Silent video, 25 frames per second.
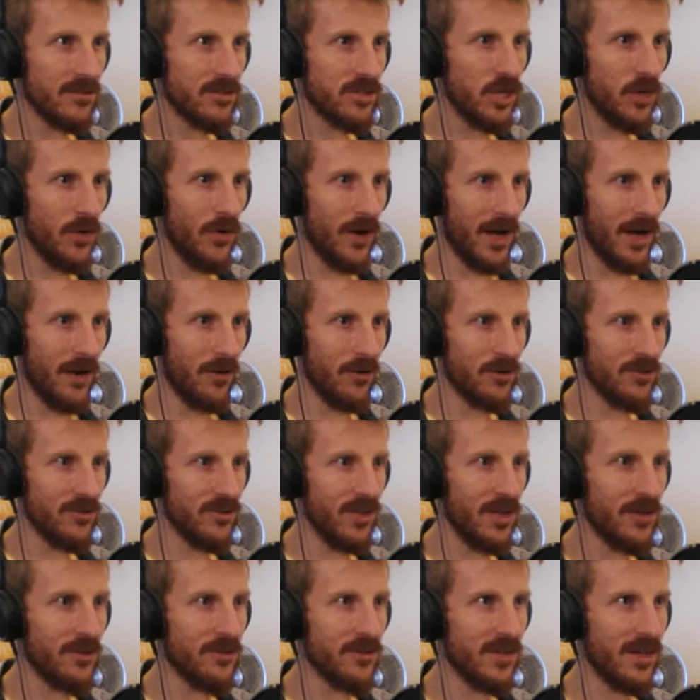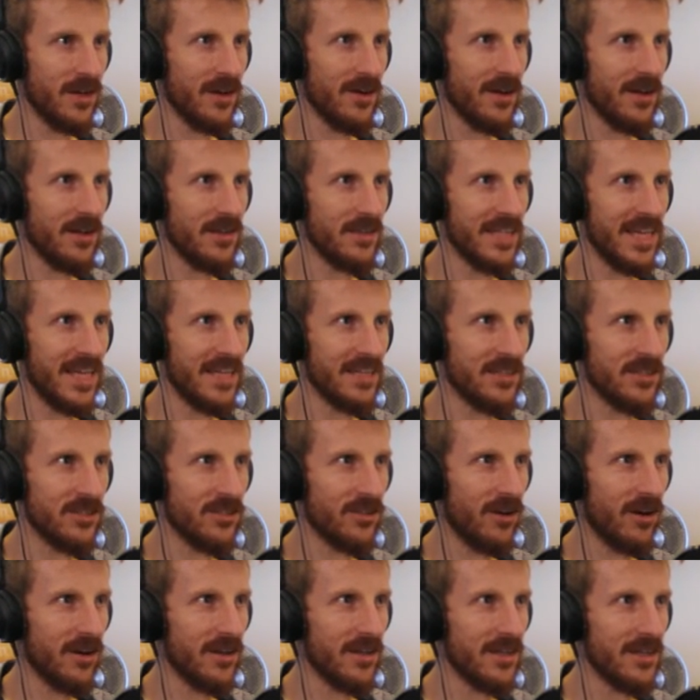Two hours. I don't care how late
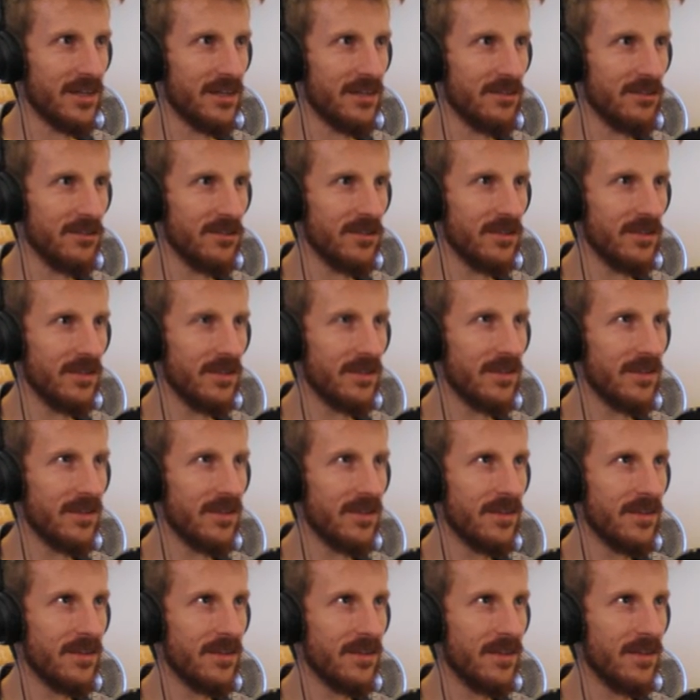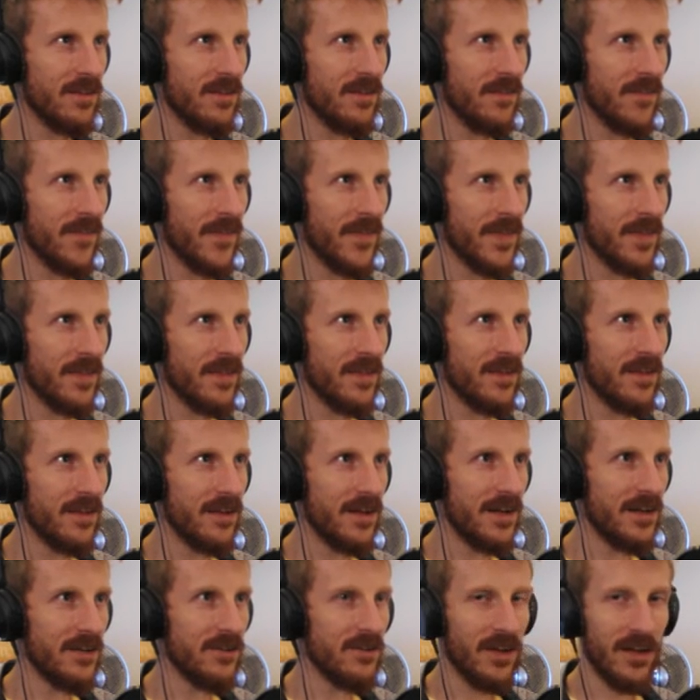and dark it is.
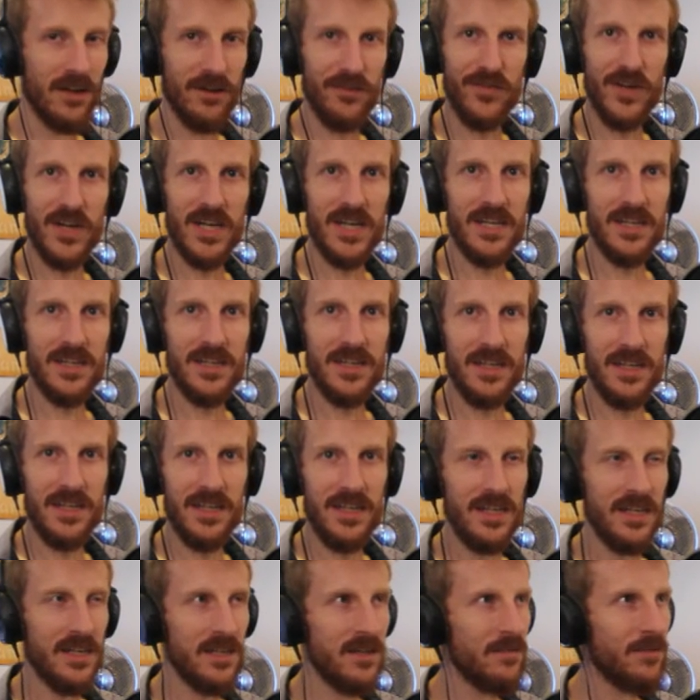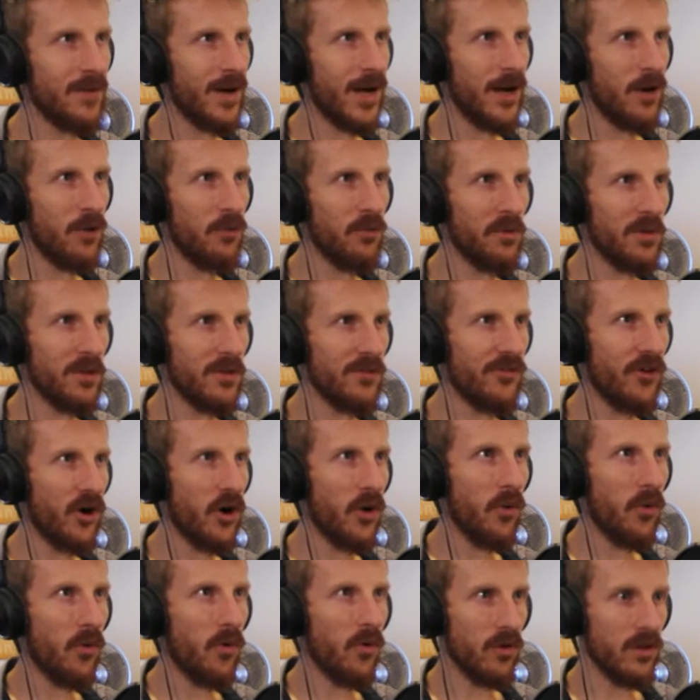I don't care if I get eaten by a wolf
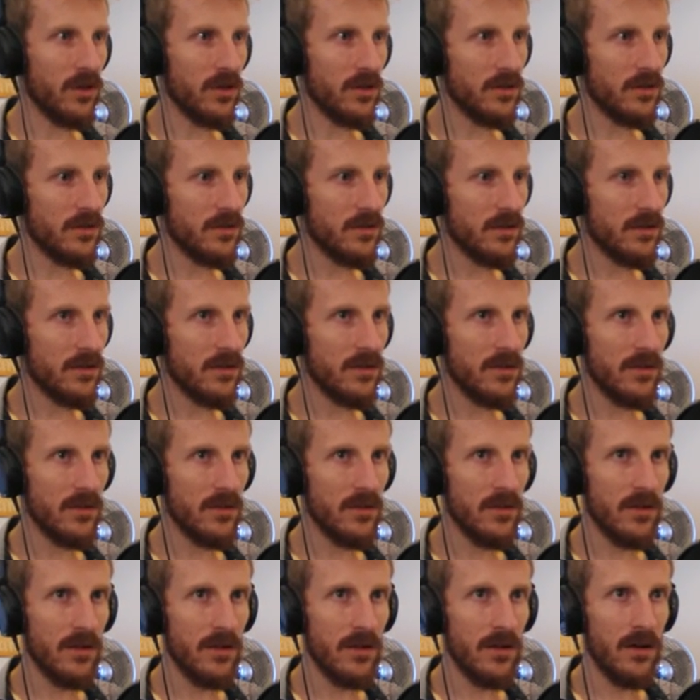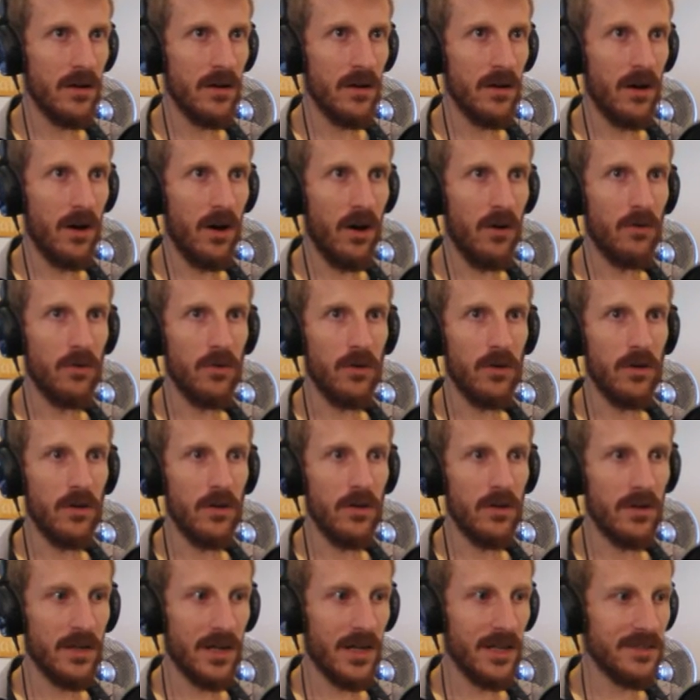hole. Oh,
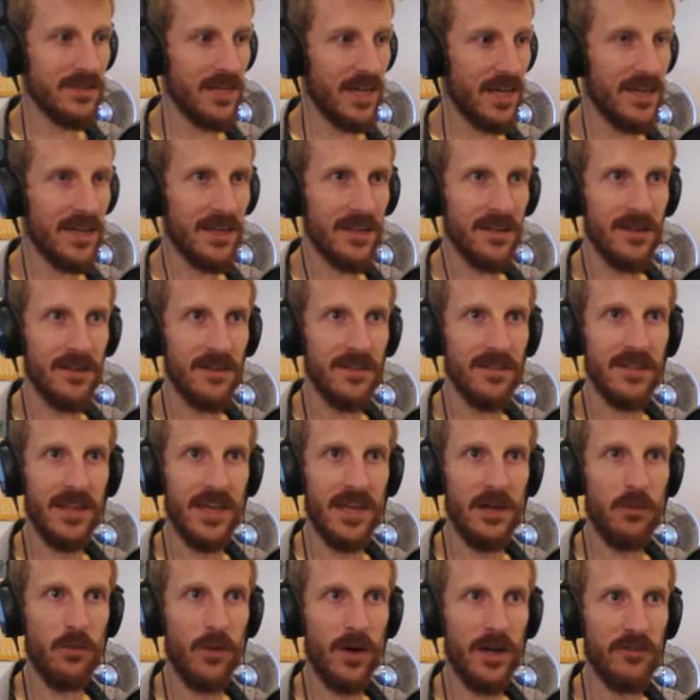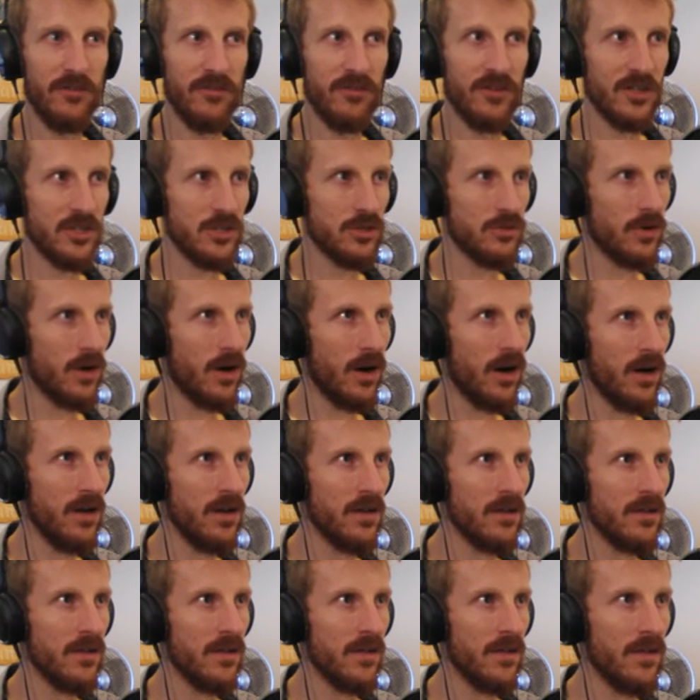I'll take it. Lake Whitefish Raw.